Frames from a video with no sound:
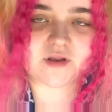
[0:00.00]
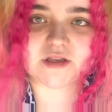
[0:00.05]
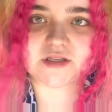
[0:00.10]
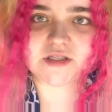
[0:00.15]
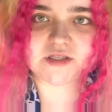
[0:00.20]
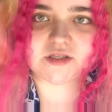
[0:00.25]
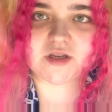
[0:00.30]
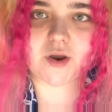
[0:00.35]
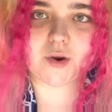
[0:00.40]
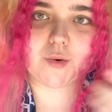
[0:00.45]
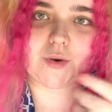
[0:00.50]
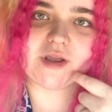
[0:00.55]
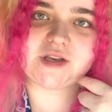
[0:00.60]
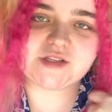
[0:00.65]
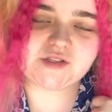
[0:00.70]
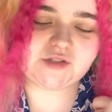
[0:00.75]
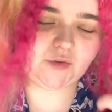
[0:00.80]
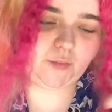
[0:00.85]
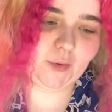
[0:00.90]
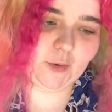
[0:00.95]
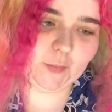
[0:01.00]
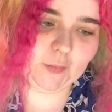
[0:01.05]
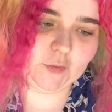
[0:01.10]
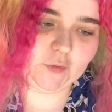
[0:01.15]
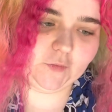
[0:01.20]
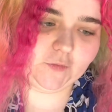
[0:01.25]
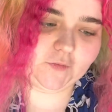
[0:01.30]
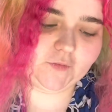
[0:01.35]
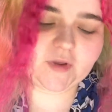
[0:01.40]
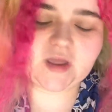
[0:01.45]
So it's super
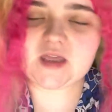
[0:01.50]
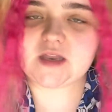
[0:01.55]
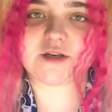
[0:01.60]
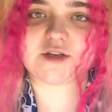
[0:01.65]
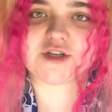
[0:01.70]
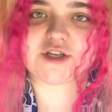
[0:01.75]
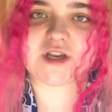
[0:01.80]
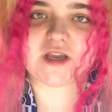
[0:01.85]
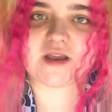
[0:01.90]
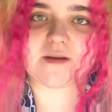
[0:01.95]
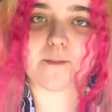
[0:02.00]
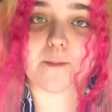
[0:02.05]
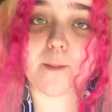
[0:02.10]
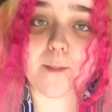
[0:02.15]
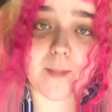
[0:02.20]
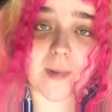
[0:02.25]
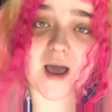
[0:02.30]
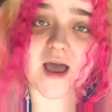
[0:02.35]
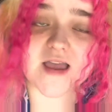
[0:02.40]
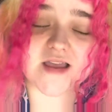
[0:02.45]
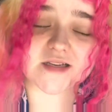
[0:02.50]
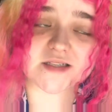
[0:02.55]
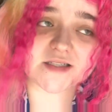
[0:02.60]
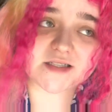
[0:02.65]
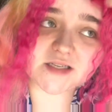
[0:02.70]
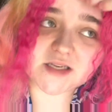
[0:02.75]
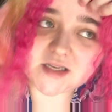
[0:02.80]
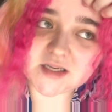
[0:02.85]
poof and shit. But